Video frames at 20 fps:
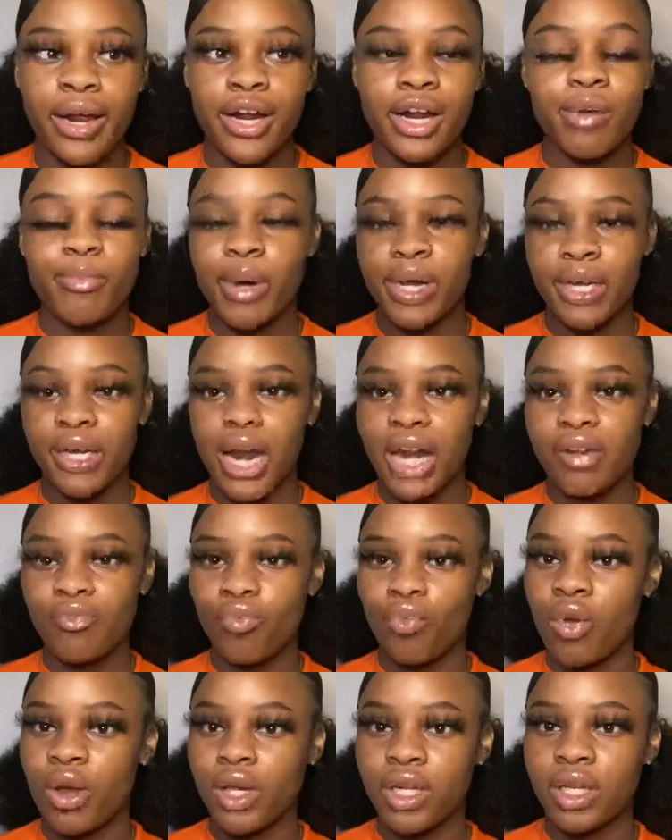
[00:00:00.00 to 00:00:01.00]
Everybody not even
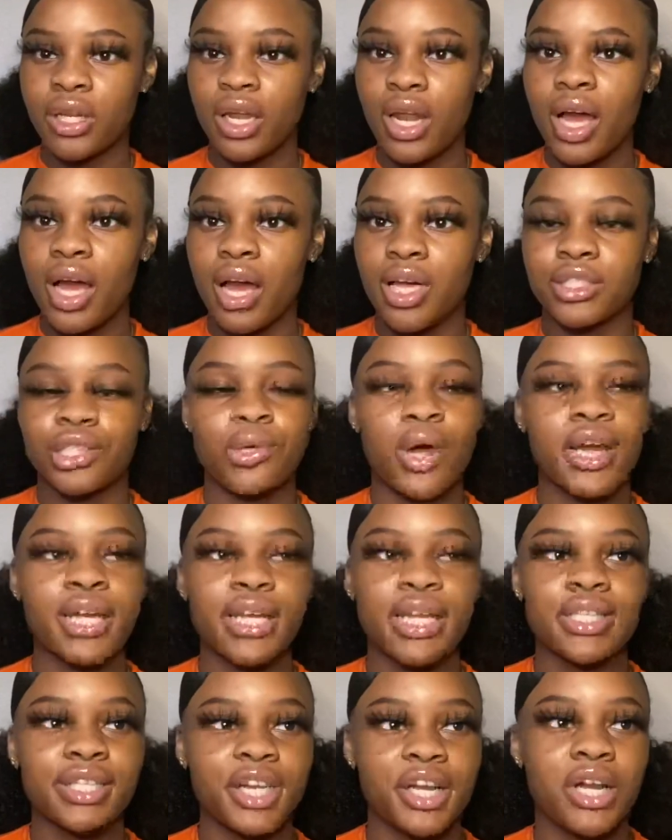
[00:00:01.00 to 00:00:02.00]
walking in line. So I
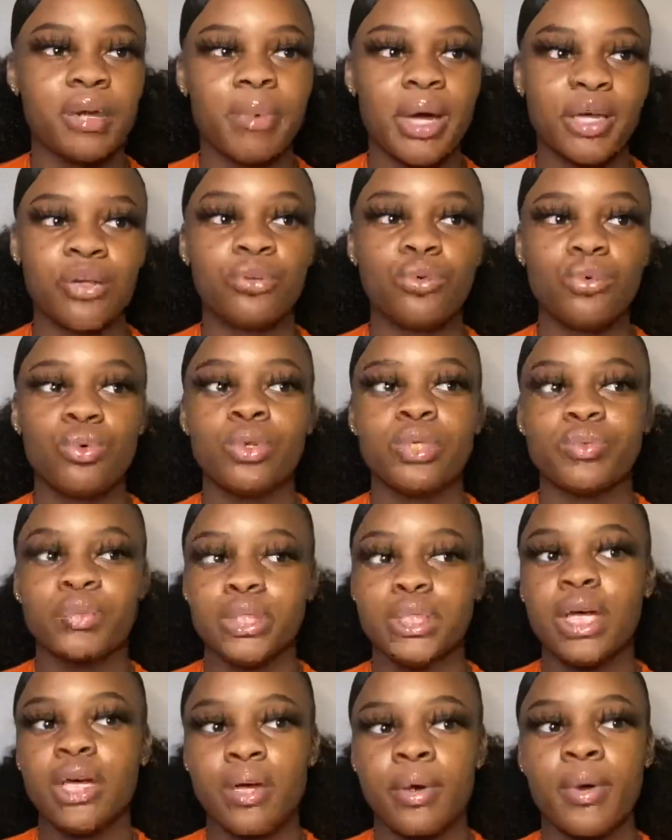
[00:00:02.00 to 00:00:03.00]
guess everybody knew what was
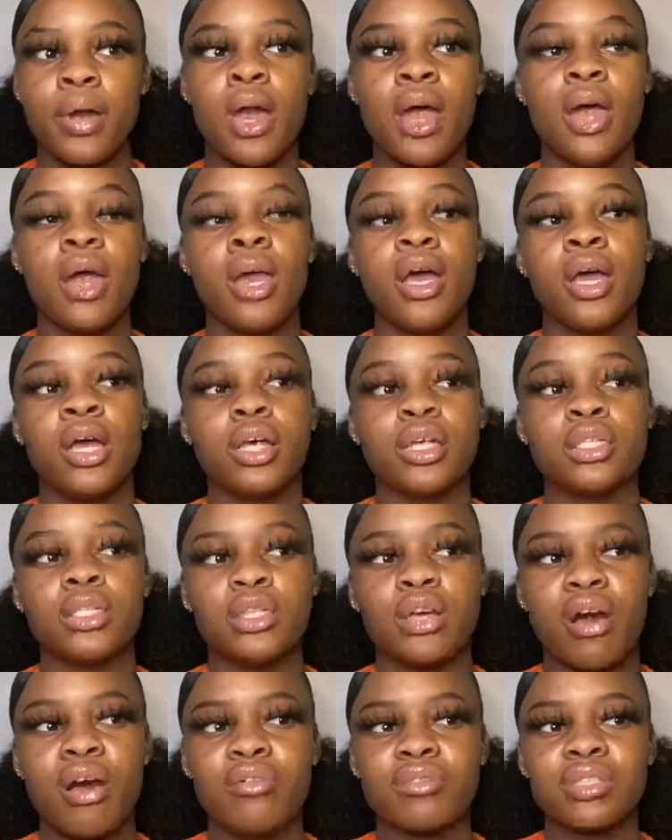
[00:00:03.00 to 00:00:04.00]
up. And so
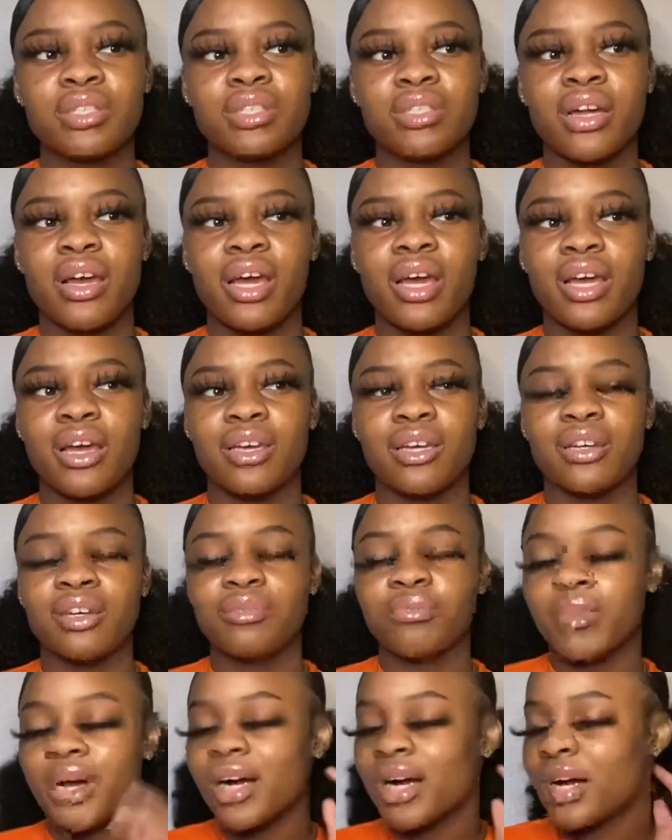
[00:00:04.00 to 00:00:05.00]
I was like, oh
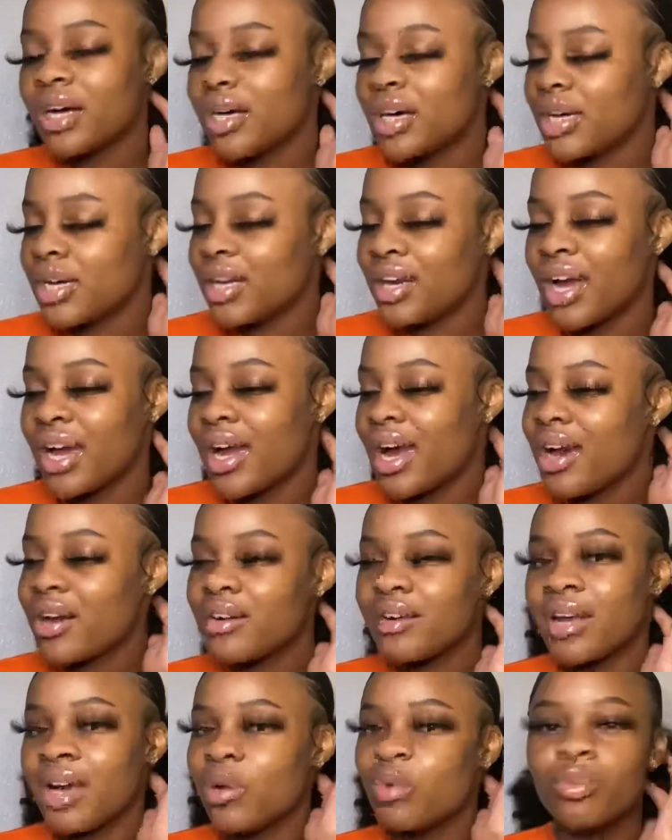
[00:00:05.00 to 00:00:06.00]
my God, like, I
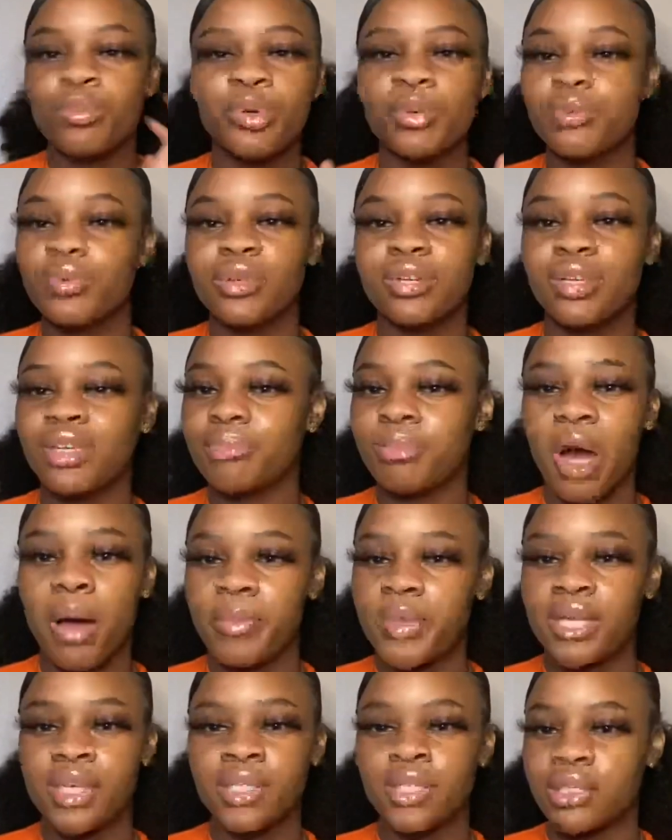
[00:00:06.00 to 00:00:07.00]
don't like when people in my
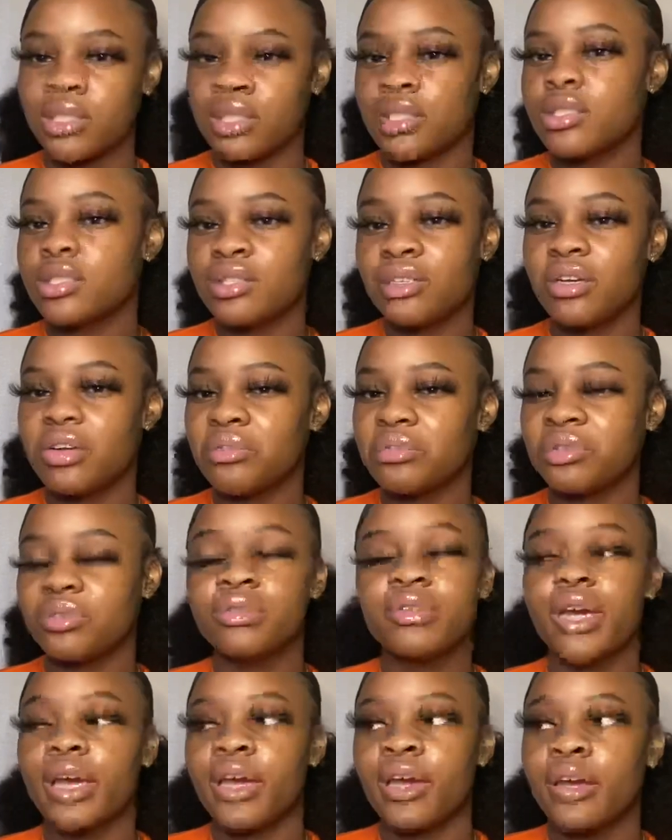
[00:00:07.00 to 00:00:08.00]
business. Don't do
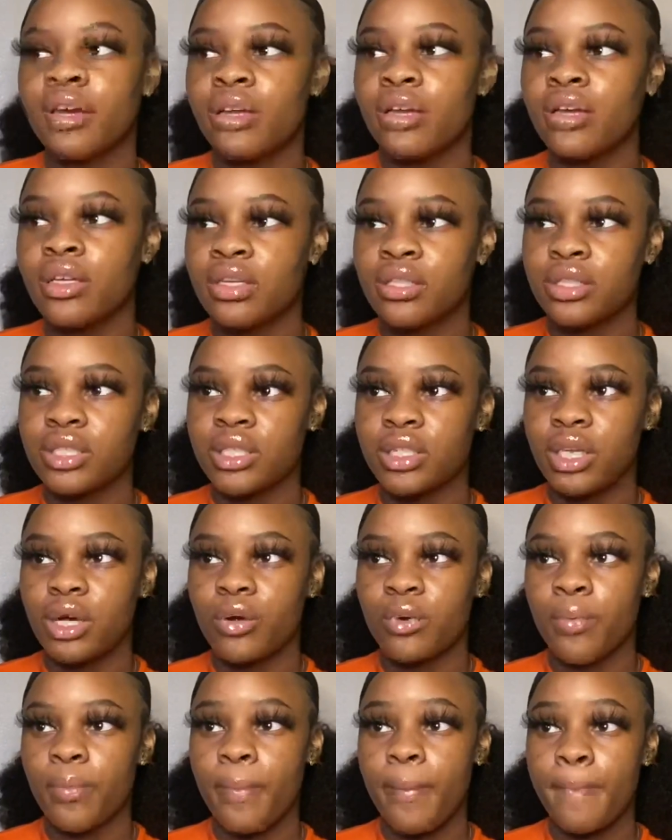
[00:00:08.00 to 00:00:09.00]
that. So
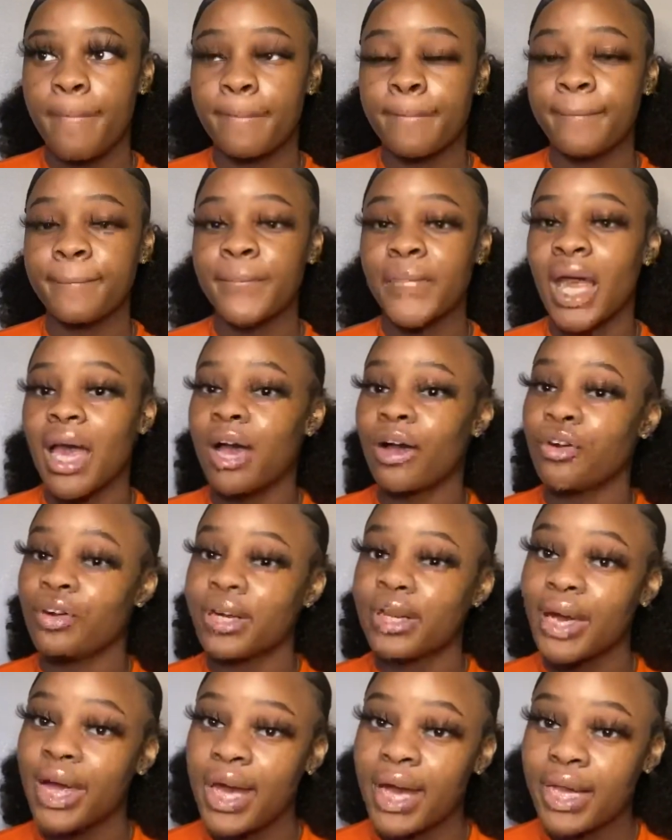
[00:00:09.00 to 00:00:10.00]
I go to
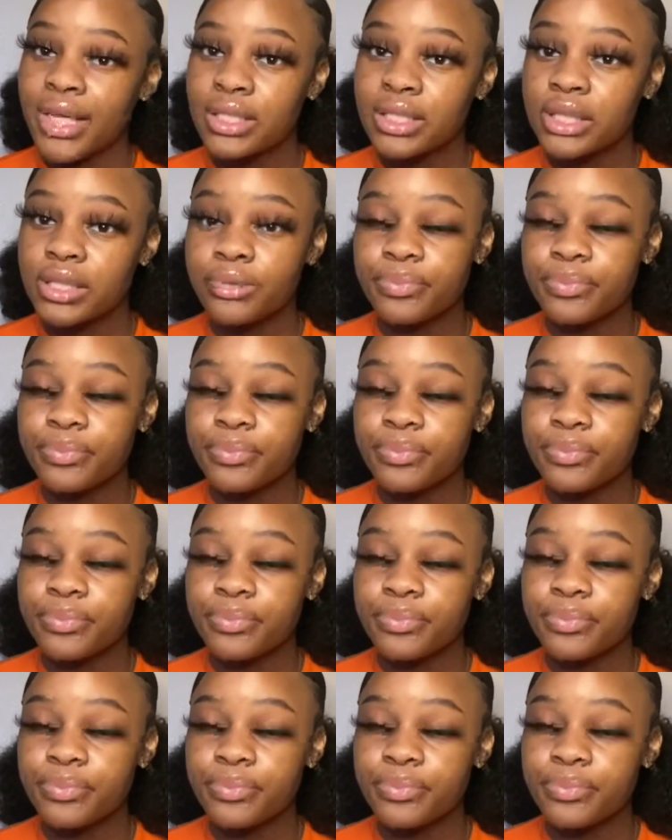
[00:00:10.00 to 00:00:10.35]
class,